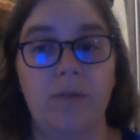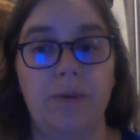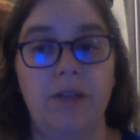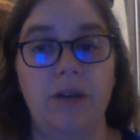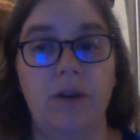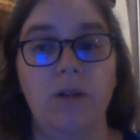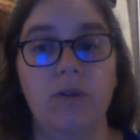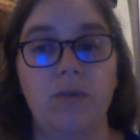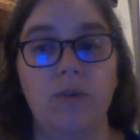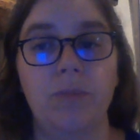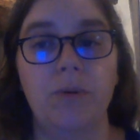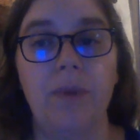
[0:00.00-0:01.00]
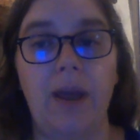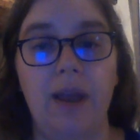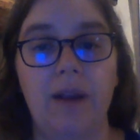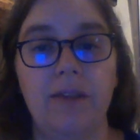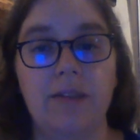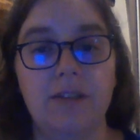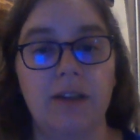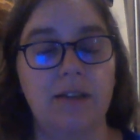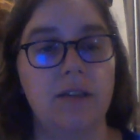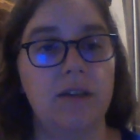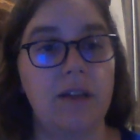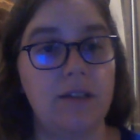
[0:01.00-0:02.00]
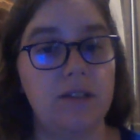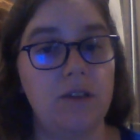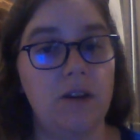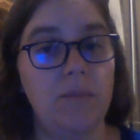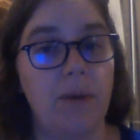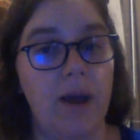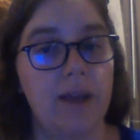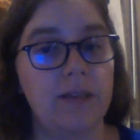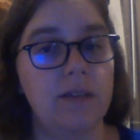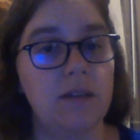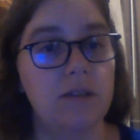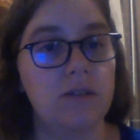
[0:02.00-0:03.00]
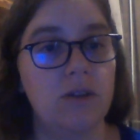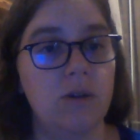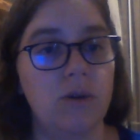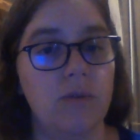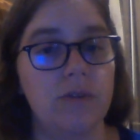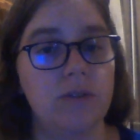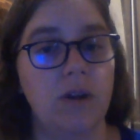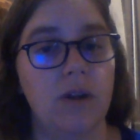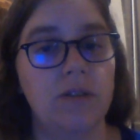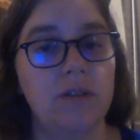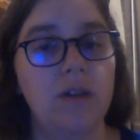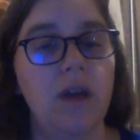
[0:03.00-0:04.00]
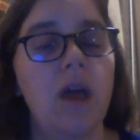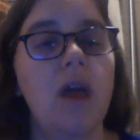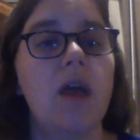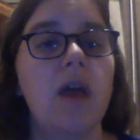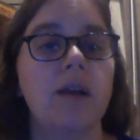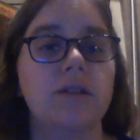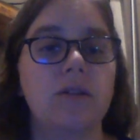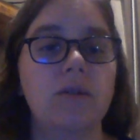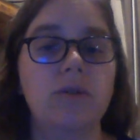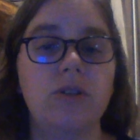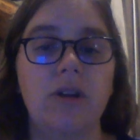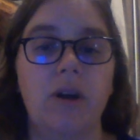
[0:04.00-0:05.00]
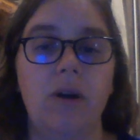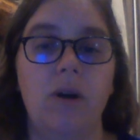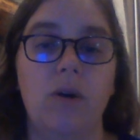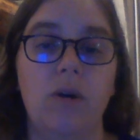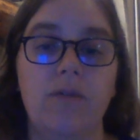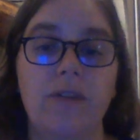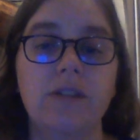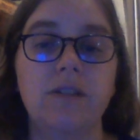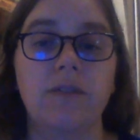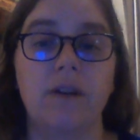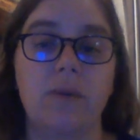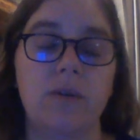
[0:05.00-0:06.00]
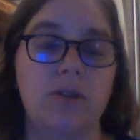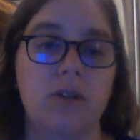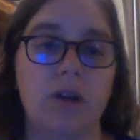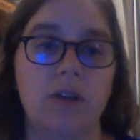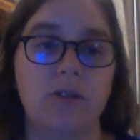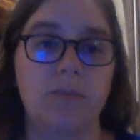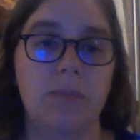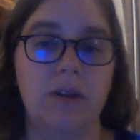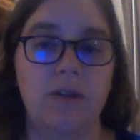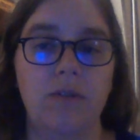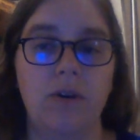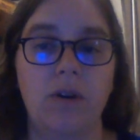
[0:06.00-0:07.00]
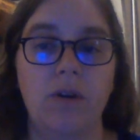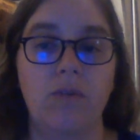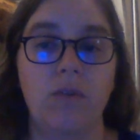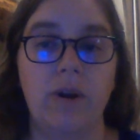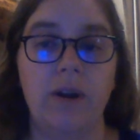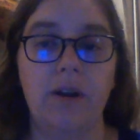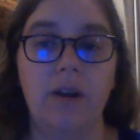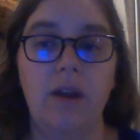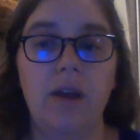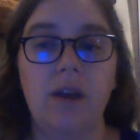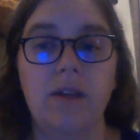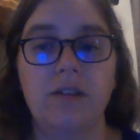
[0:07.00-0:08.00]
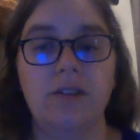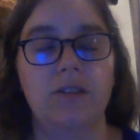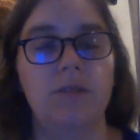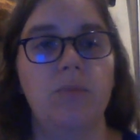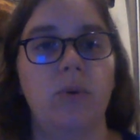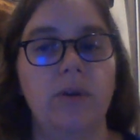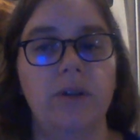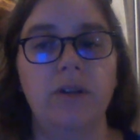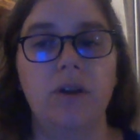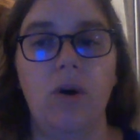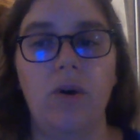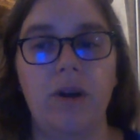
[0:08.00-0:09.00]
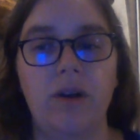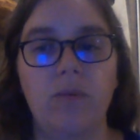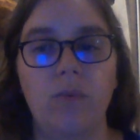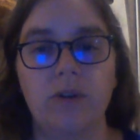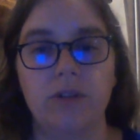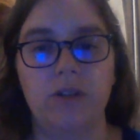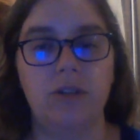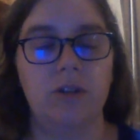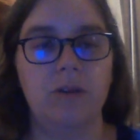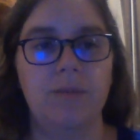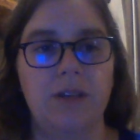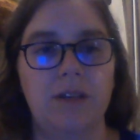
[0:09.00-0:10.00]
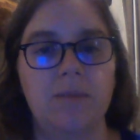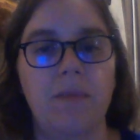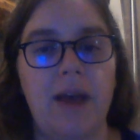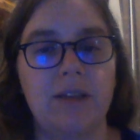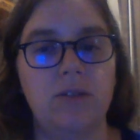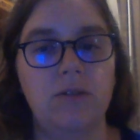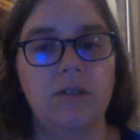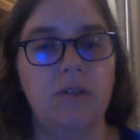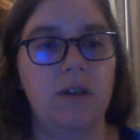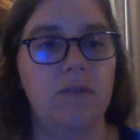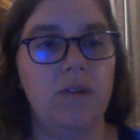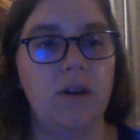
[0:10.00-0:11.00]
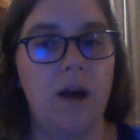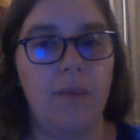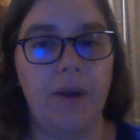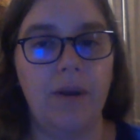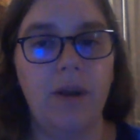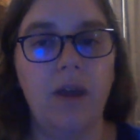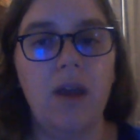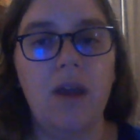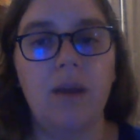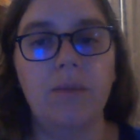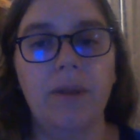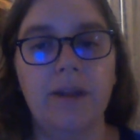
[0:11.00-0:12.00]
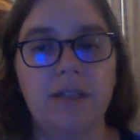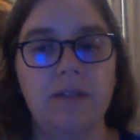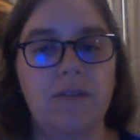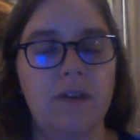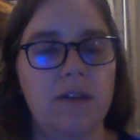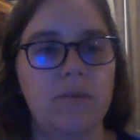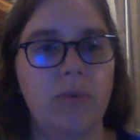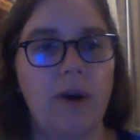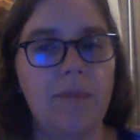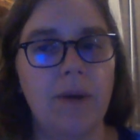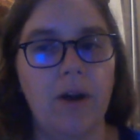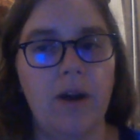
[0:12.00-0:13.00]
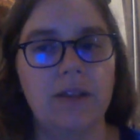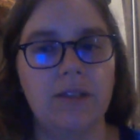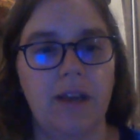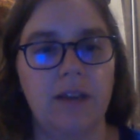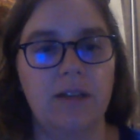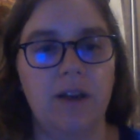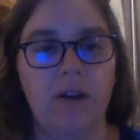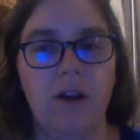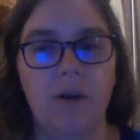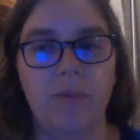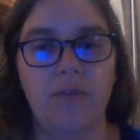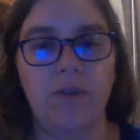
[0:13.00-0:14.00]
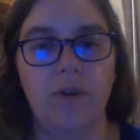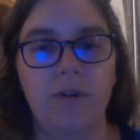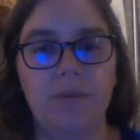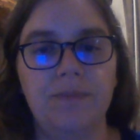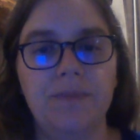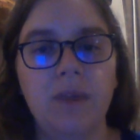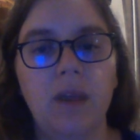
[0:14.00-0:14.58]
of a particular group are made. This adds unnecessary bias and can skew your results. Exclusionary or offensive language should also be avoided. This is important in coding where such terms as master and slave are common. In place of these, primary and secondary are preferred.